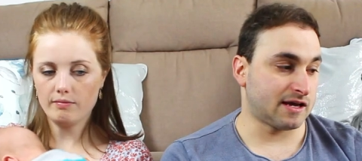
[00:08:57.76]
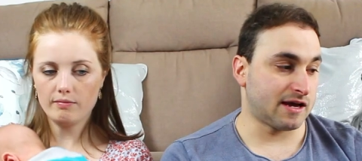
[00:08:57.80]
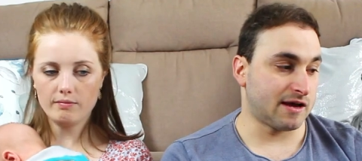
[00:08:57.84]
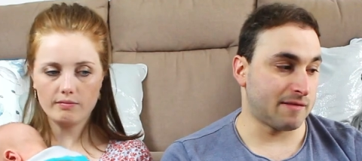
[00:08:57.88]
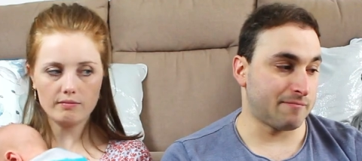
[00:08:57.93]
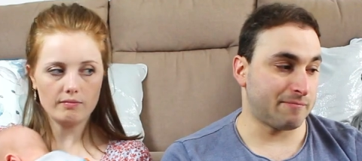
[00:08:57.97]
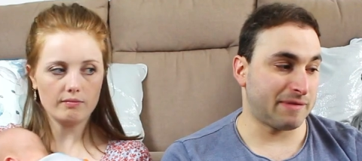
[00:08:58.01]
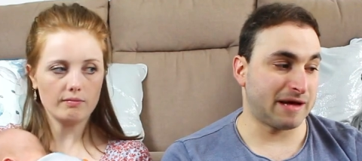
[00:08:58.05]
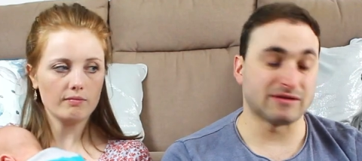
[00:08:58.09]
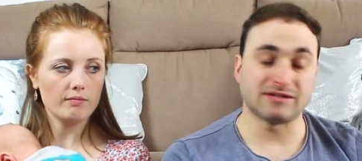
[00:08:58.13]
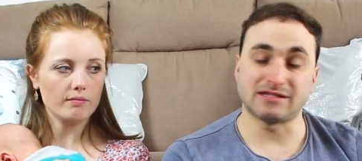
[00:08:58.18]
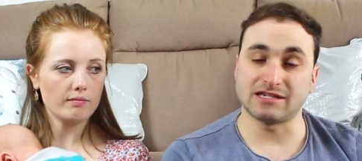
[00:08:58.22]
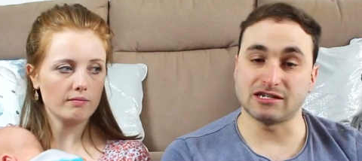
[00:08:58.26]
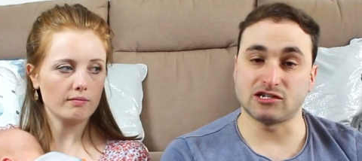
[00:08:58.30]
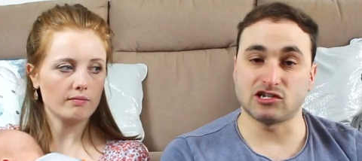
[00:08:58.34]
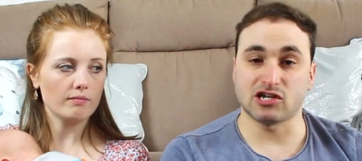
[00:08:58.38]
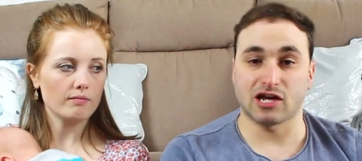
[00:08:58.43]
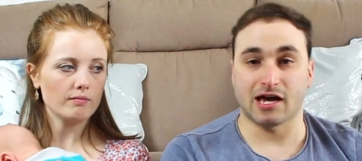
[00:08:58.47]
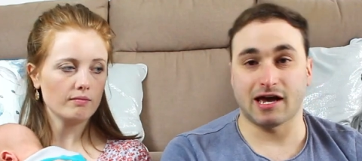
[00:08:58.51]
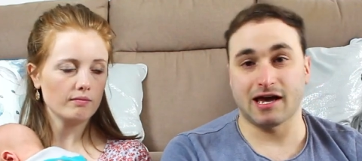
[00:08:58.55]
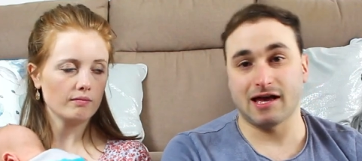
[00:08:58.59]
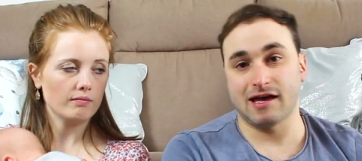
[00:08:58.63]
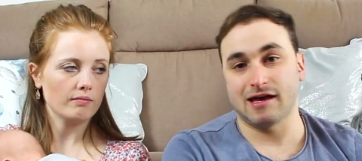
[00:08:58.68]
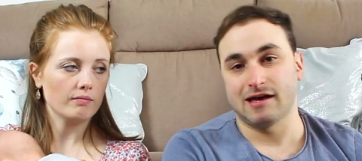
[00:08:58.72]
Speaker 1: uh, bouncy
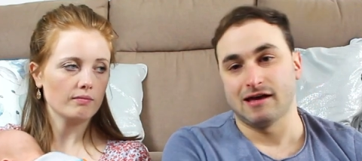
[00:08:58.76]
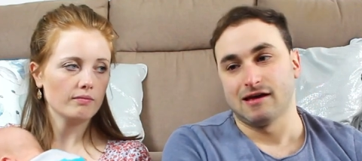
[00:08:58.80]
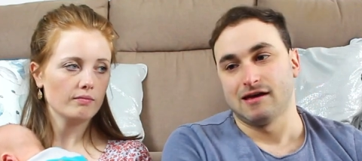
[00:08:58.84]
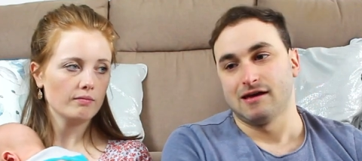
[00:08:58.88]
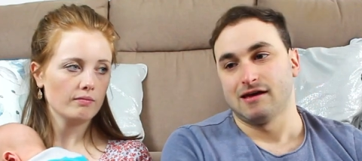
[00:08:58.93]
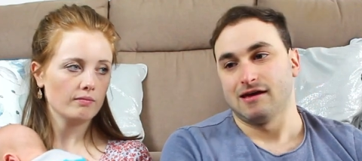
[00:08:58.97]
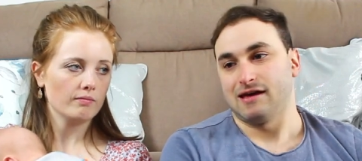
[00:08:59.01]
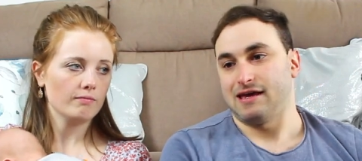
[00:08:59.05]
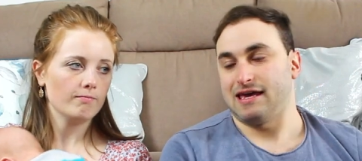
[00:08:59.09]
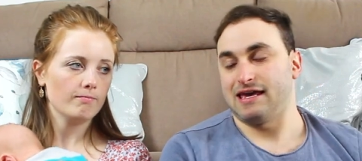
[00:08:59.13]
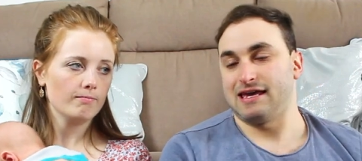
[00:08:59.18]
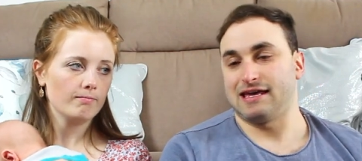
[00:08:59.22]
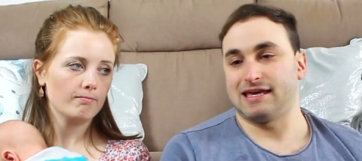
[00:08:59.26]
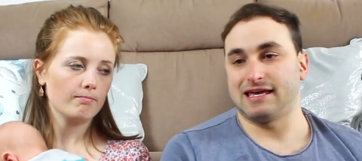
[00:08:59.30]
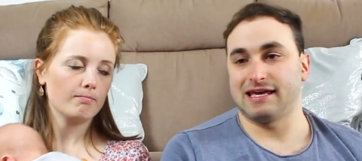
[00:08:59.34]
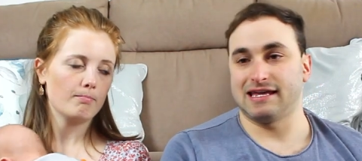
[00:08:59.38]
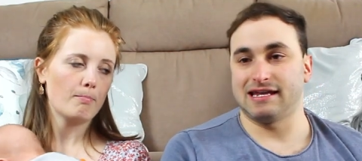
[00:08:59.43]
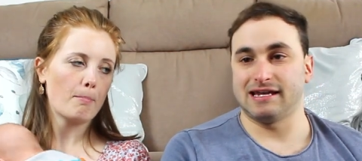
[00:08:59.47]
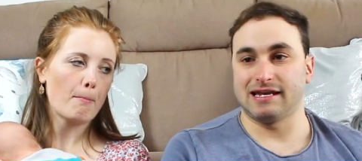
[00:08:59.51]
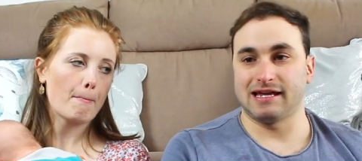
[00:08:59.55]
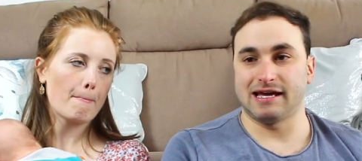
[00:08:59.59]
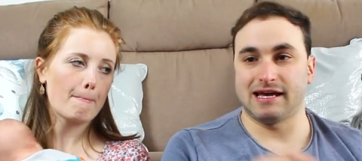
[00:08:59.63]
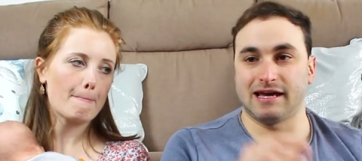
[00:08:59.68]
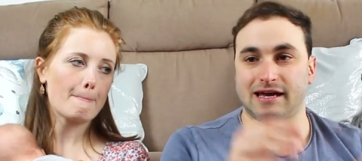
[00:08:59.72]
chair, he
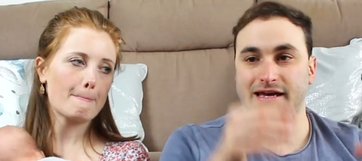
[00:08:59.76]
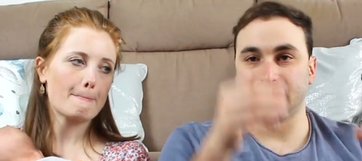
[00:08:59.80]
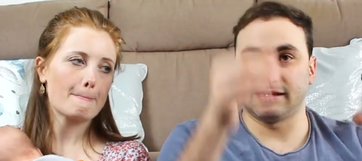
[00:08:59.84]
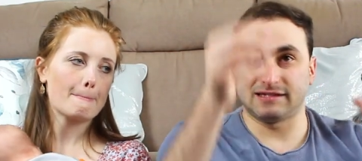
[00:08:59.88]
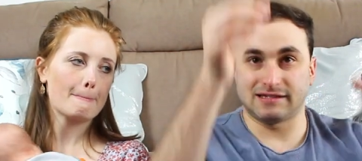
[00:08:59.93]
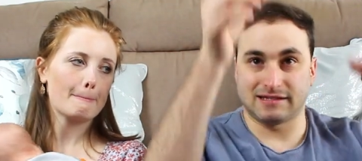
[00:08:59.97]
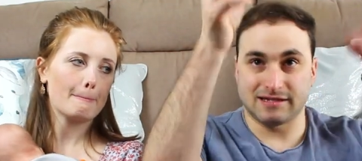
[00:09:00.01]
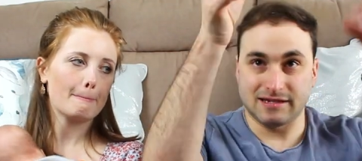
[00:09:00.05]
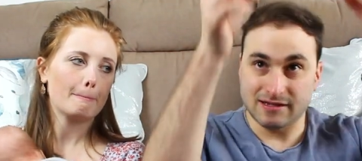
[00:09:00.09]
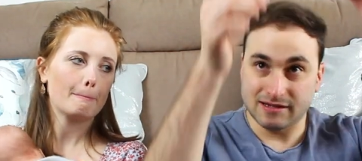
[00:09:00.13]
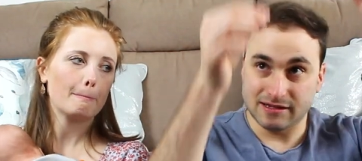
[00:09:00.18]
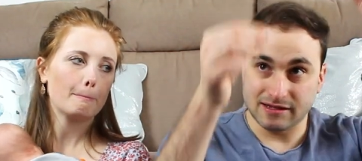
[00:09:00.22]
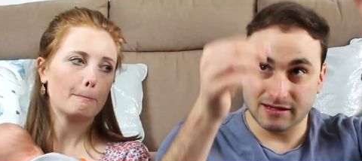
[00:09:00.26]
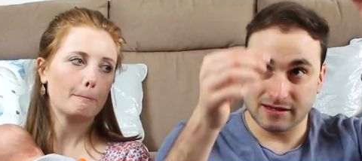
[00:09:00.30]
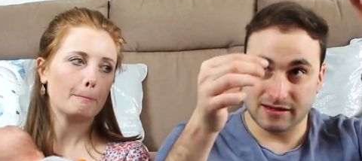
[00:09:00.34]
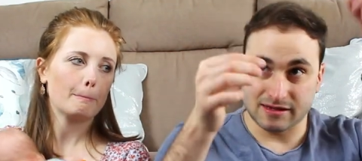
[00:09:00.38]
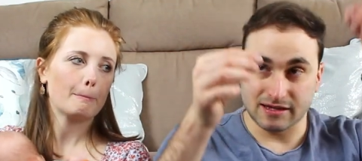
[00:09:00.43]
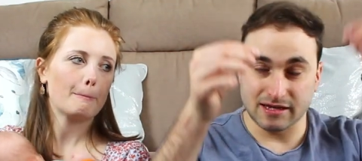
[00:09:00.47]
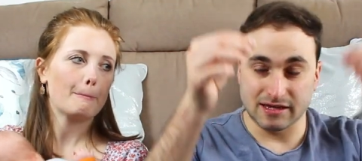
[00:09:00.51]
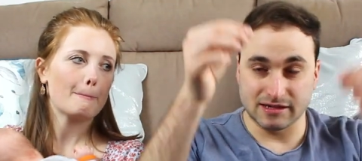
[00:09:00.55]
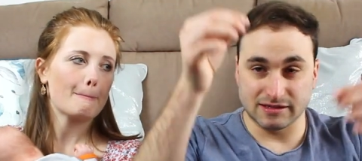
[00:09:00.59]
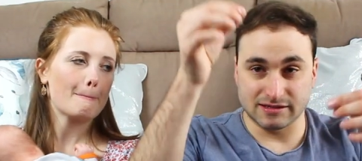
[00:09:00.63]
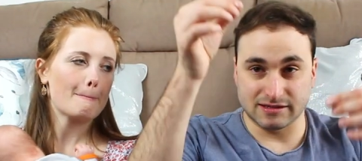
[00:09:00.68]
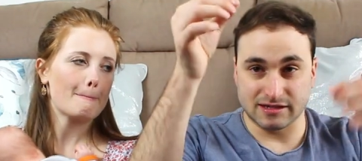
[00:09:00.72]
can uh, see the
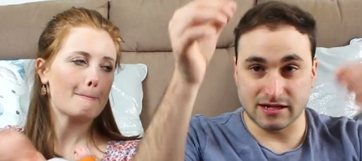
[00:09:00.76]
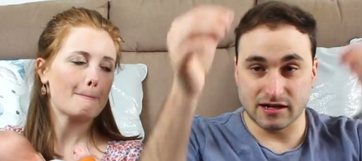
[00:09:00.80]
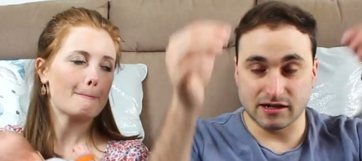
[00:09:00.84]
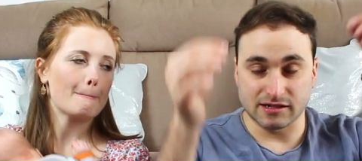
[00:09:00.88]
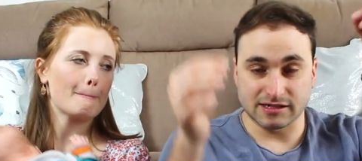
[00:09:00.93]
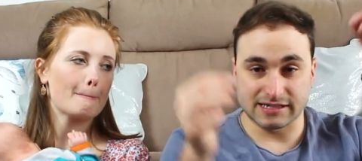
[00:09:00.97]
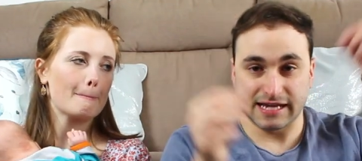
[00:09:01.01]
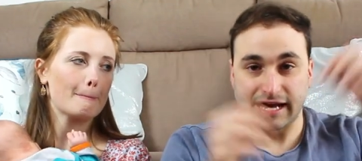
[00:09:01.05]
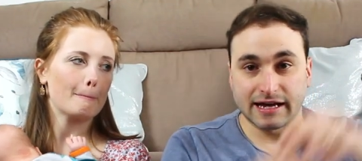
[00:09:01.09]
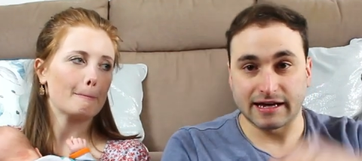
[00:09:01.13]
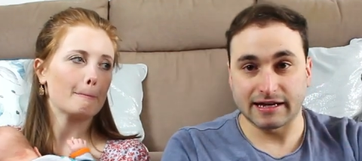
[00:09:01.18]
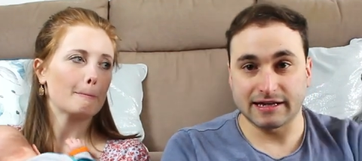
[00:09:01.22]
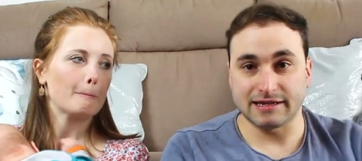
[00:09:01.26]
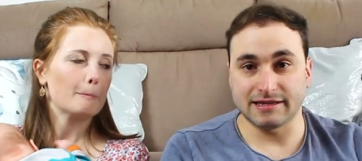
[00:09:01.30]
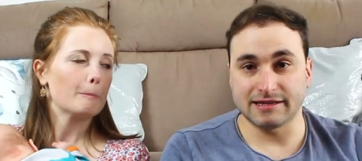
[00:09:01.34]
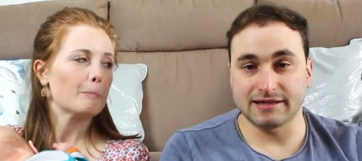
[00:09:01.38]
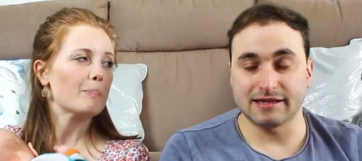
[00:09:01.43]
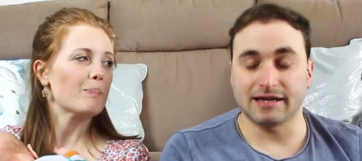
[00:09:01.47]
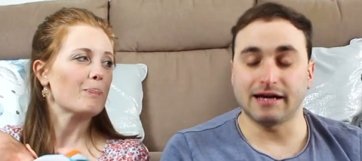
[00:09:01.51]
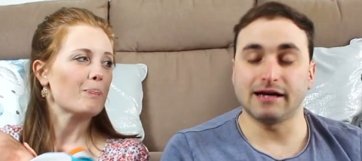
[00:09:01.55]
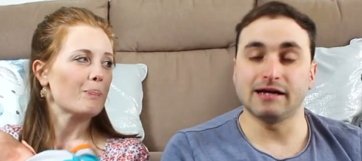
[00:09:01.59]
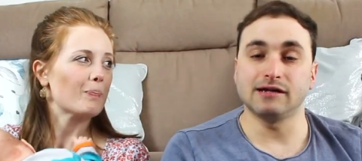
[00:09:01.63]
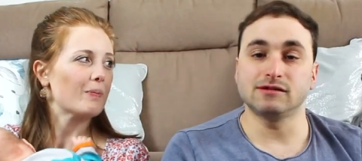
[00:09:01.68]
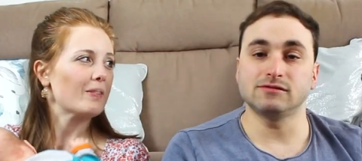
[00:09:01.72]
things that are dangling
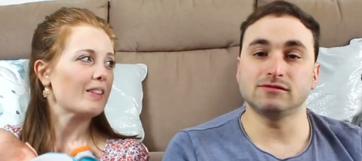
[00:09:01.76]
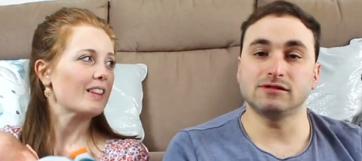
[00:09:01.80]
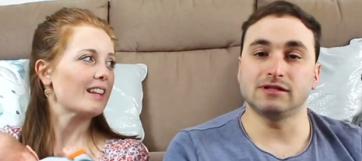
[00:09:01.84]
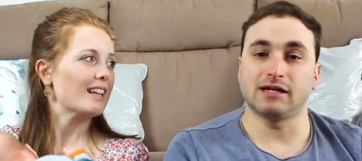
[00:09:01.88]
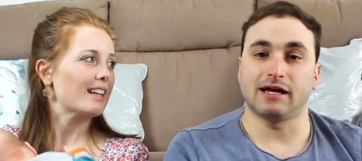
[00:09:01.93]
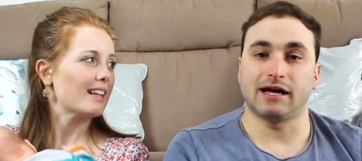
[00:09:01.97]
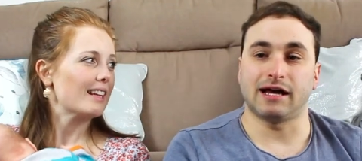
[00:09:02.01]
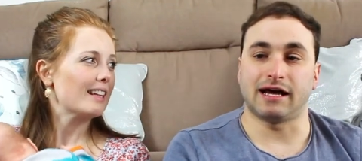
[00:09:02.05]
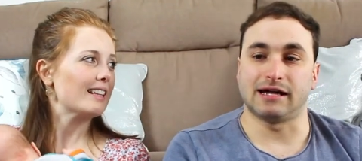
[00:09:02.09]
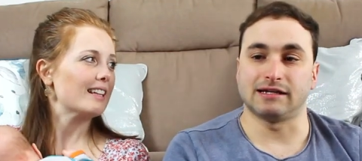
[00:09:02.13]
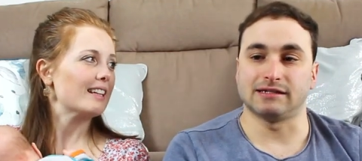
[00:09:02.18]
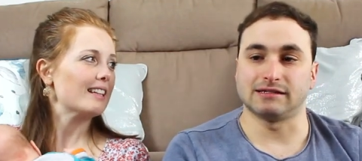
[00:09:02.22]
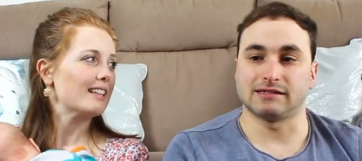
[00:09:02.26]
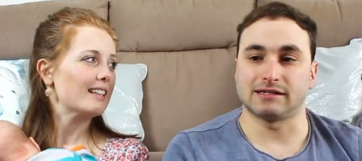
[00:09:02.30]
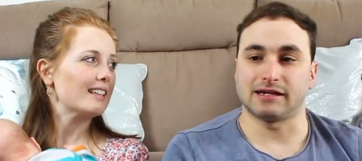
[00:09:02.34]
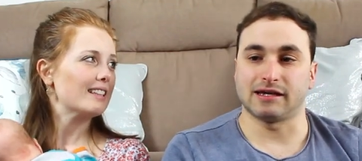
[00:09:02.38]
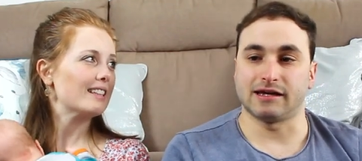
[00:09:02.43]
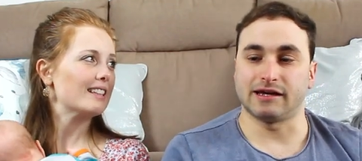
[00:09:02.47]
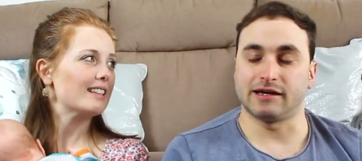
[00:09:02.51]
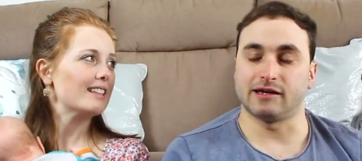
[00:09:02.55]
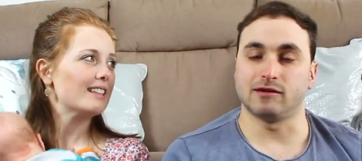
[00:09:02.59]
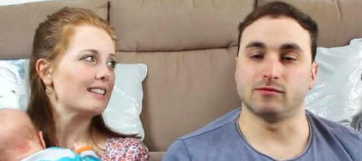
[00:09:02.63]
down, and uh,